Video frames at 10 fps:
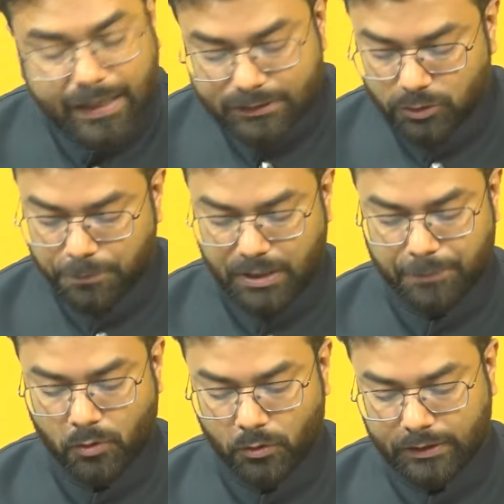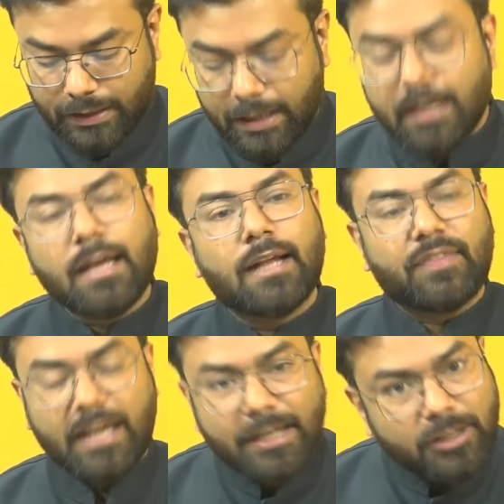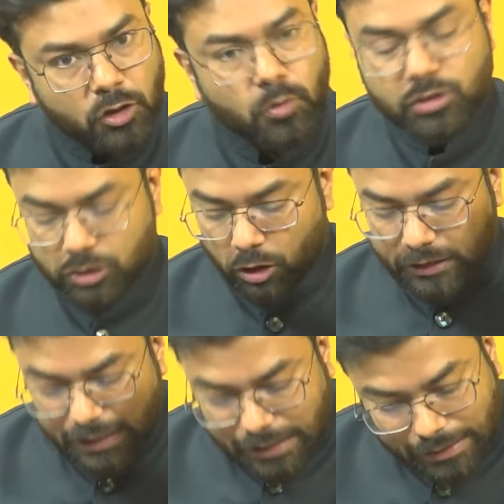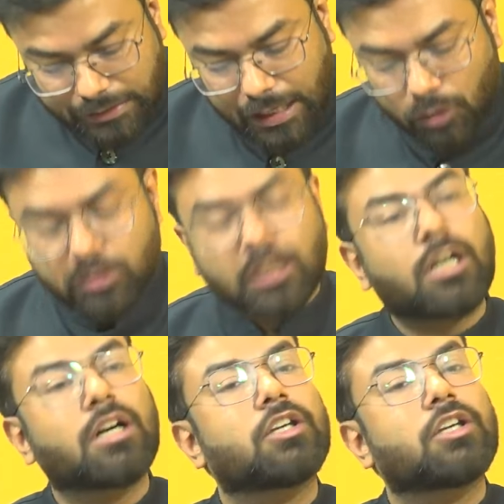ke Supreme Court ne, they reduced or they cut down the,